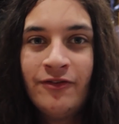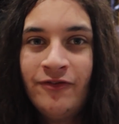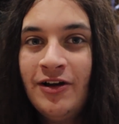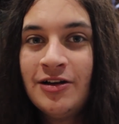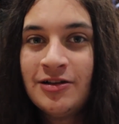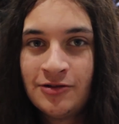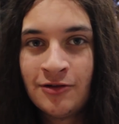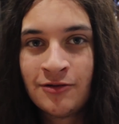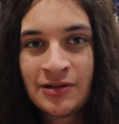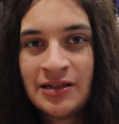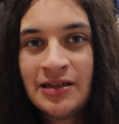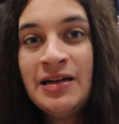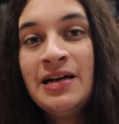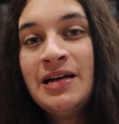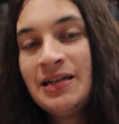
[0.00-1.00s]
the first
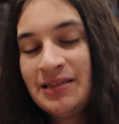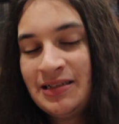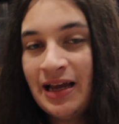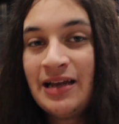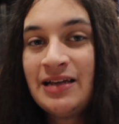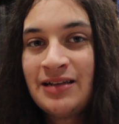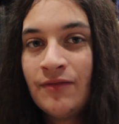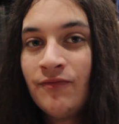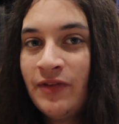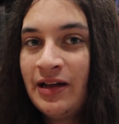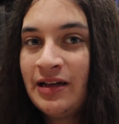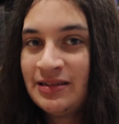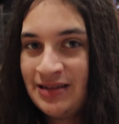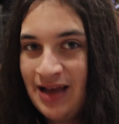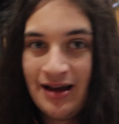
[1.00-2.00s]
Doctor say
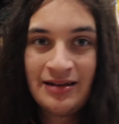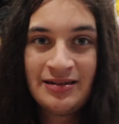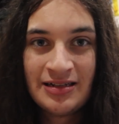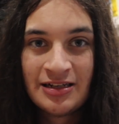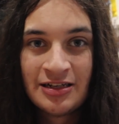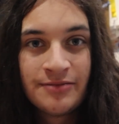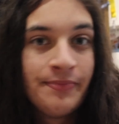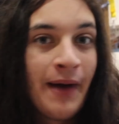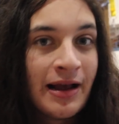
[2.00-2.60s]
something sexist,